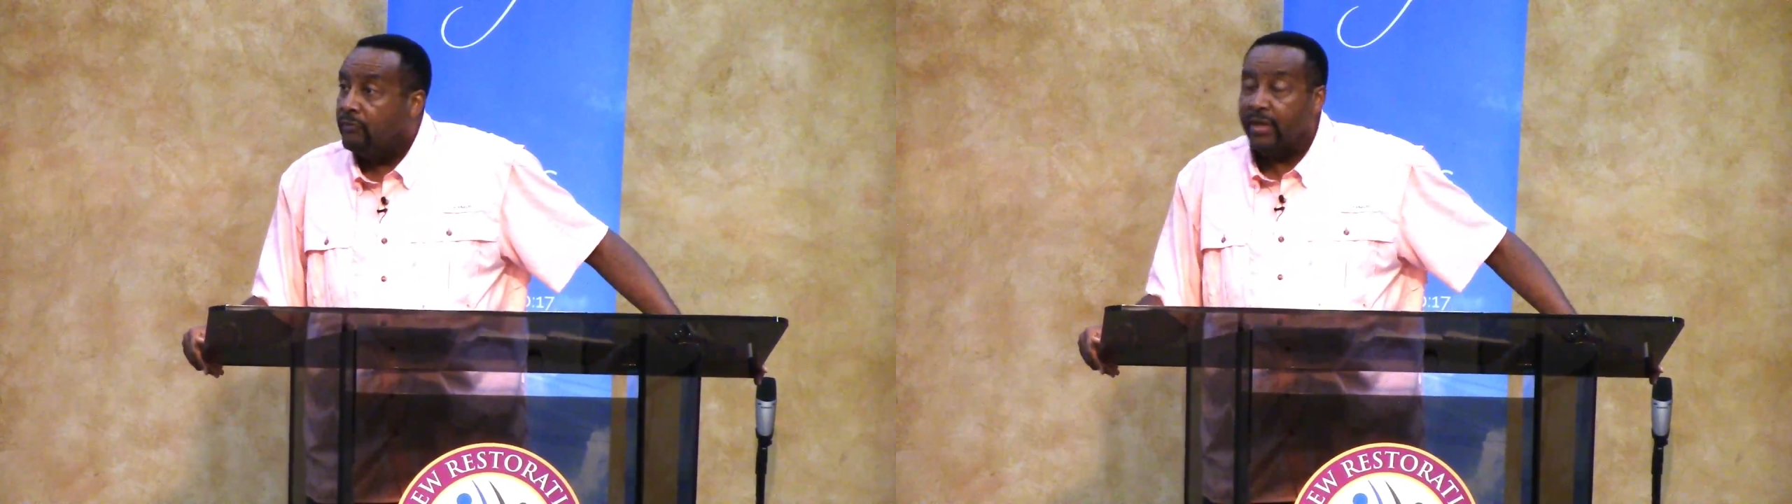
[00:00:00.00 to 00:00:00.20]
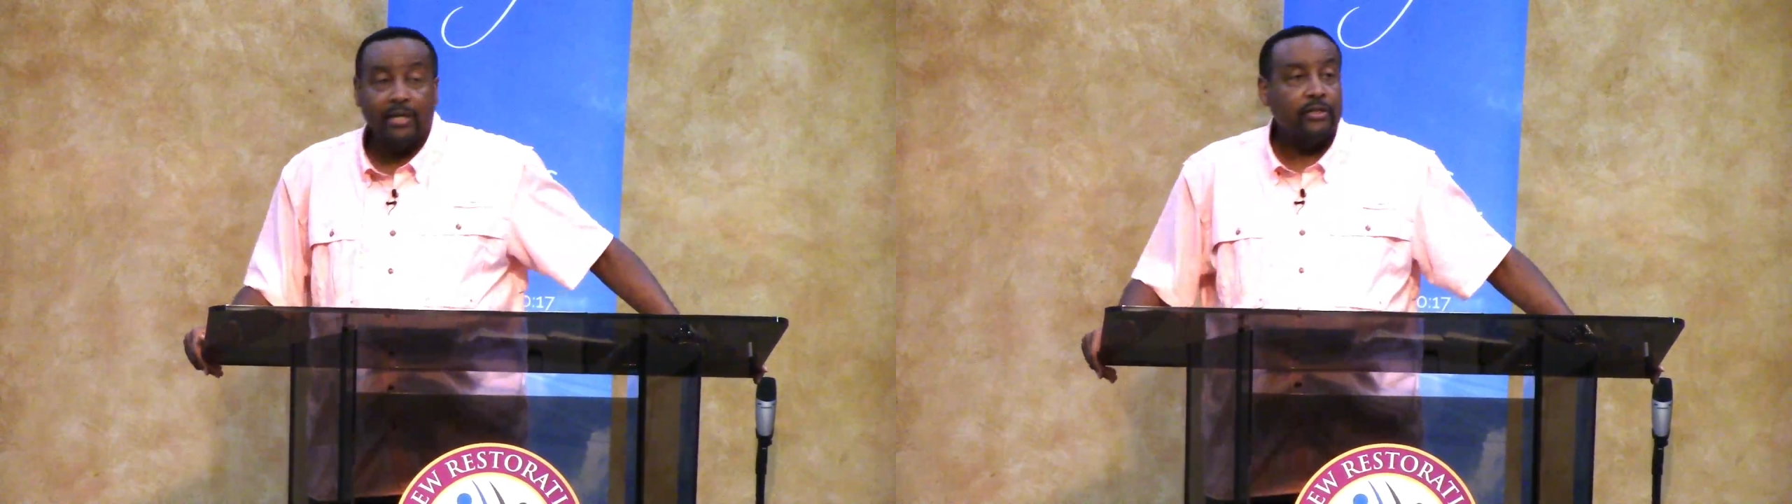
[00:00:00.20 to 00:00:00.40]

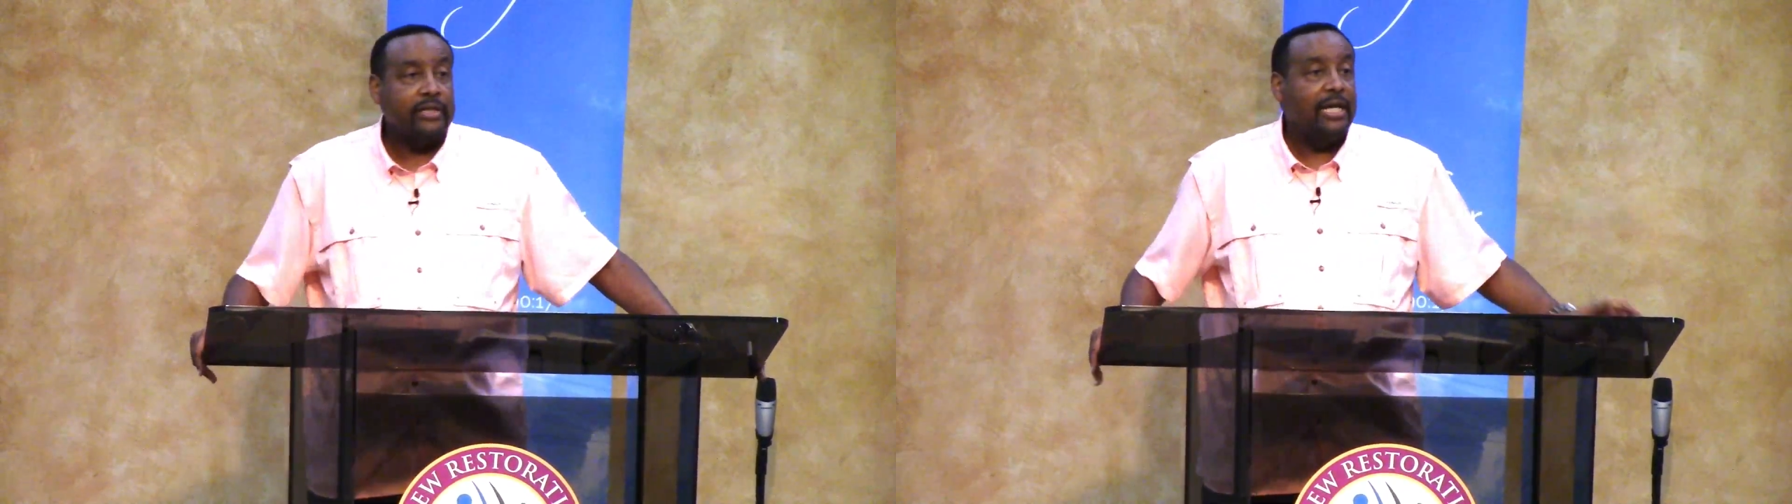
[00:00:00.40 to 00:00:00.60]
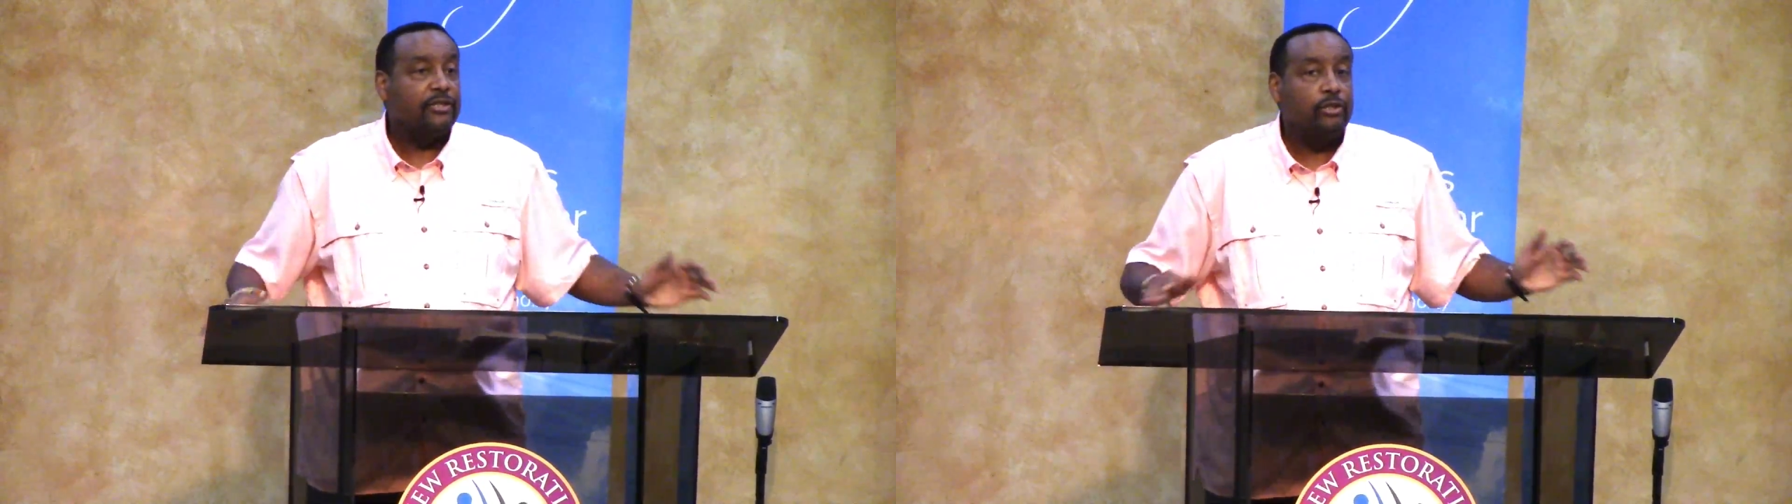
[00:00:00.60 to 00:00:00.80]
There,
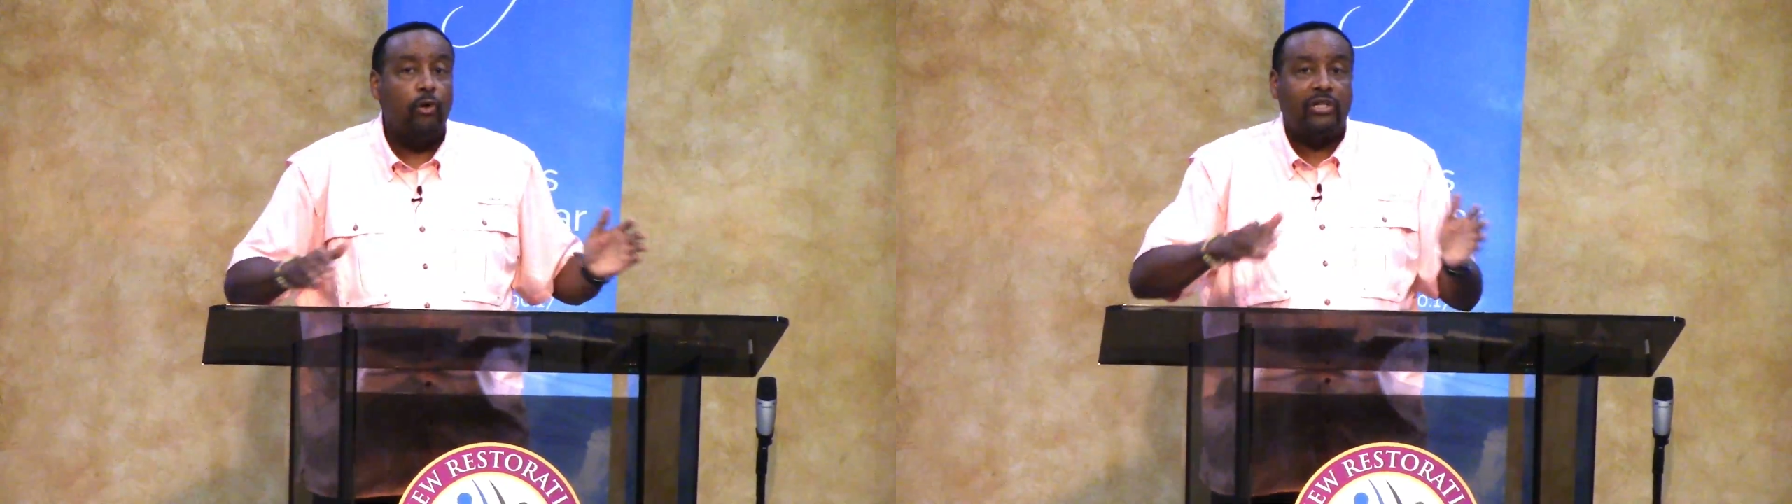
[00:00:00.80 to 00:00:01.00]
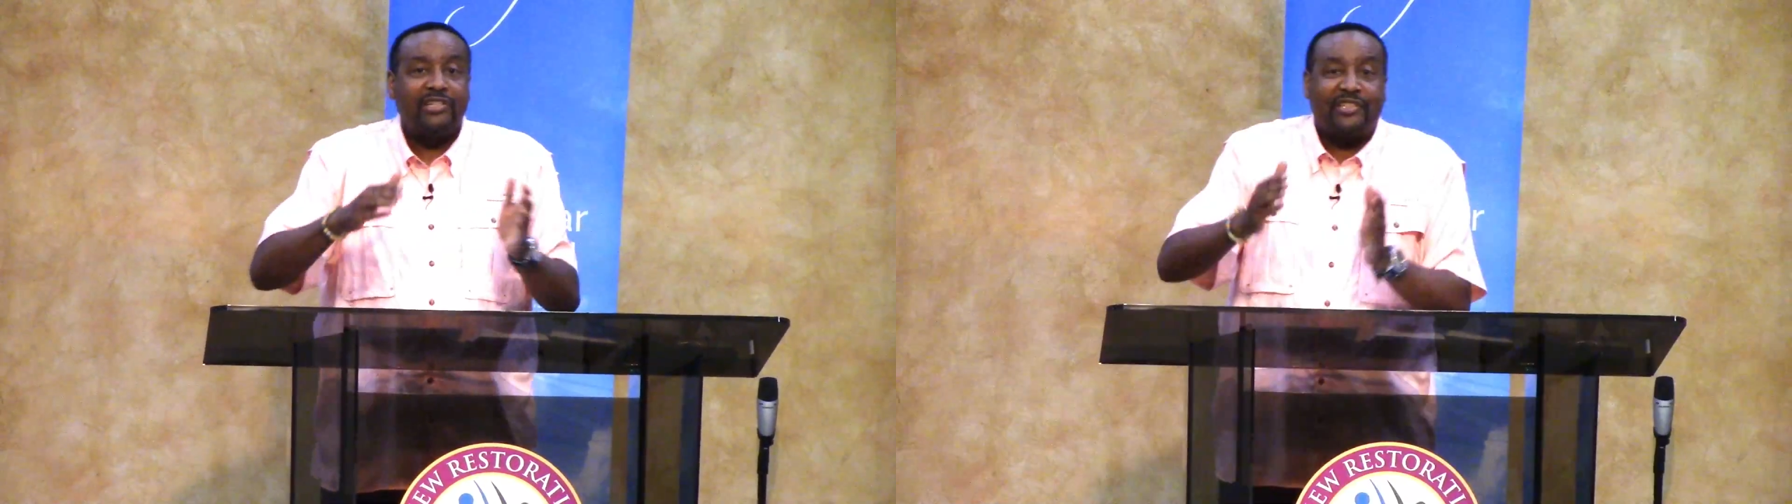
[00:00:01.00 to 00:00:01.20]
there's
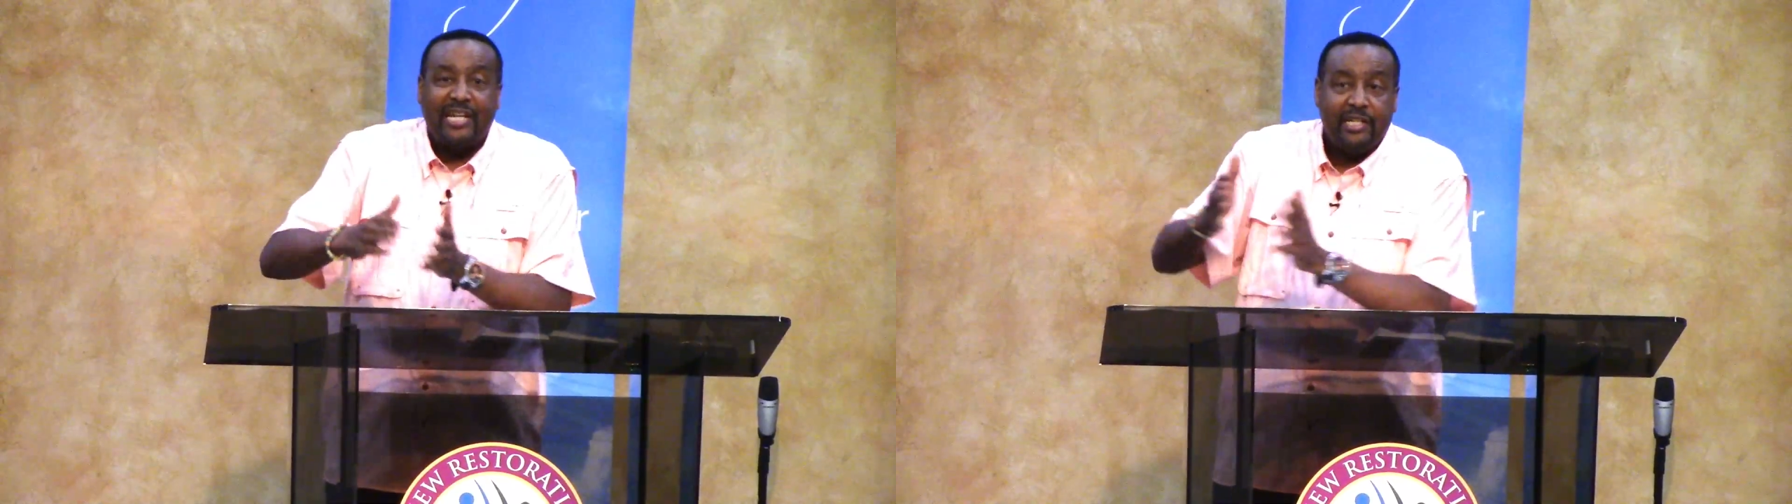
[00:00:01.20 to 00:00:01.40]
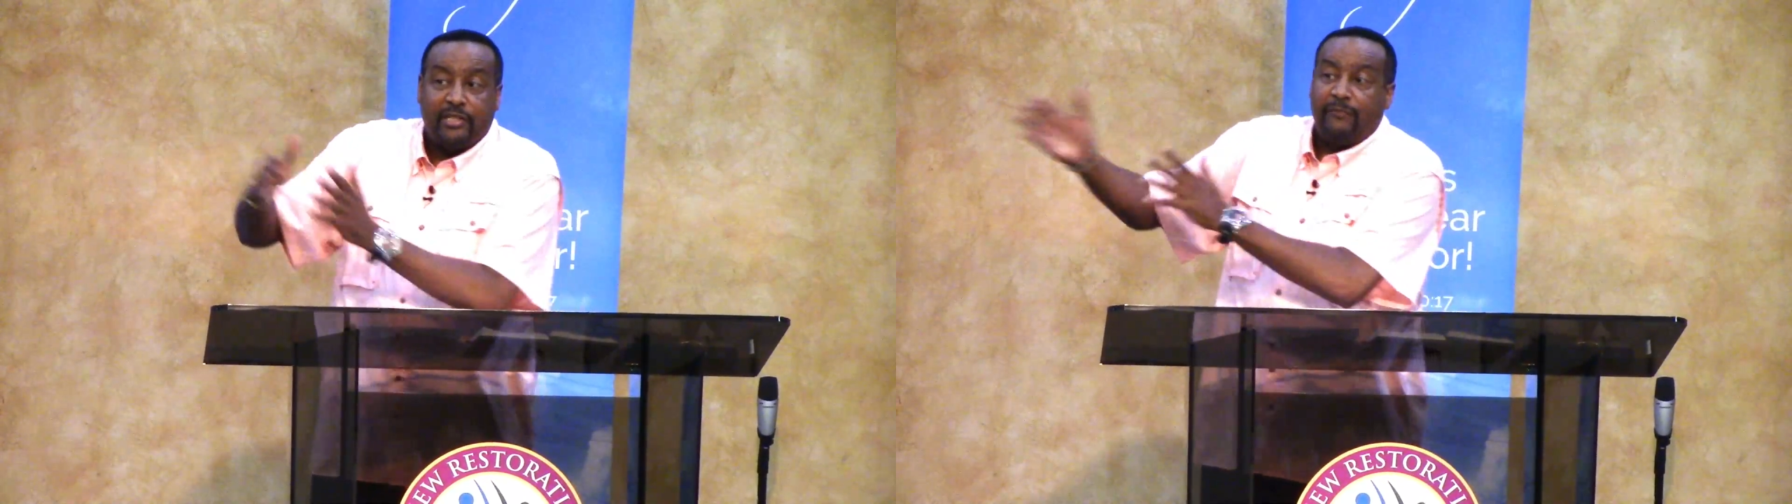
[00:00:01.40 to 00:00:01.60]
no
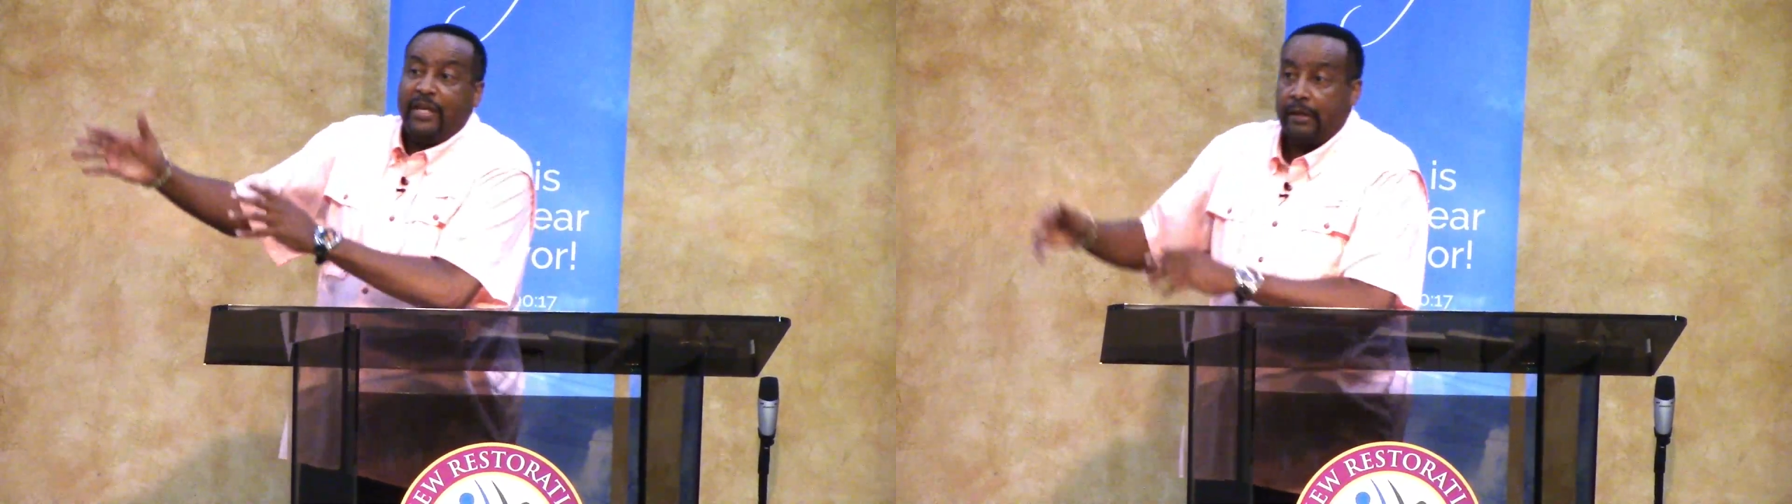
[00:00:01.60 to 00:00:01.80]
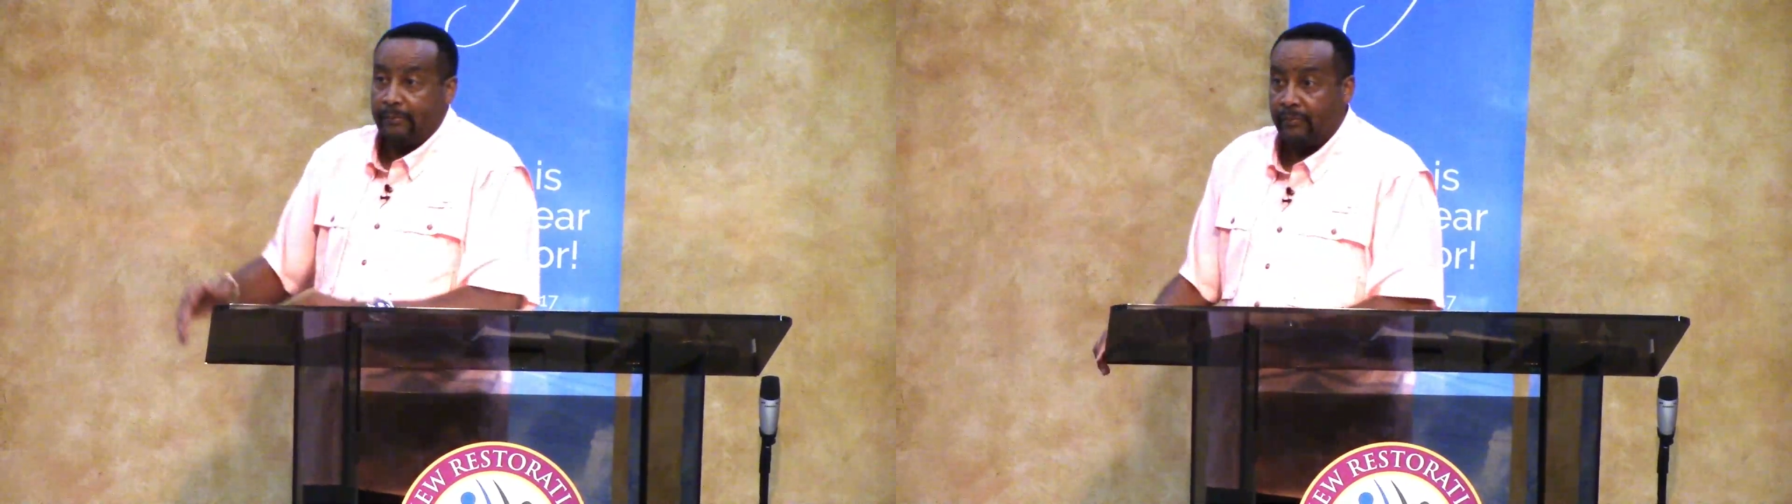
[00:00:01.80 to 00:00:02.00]
descendants of them.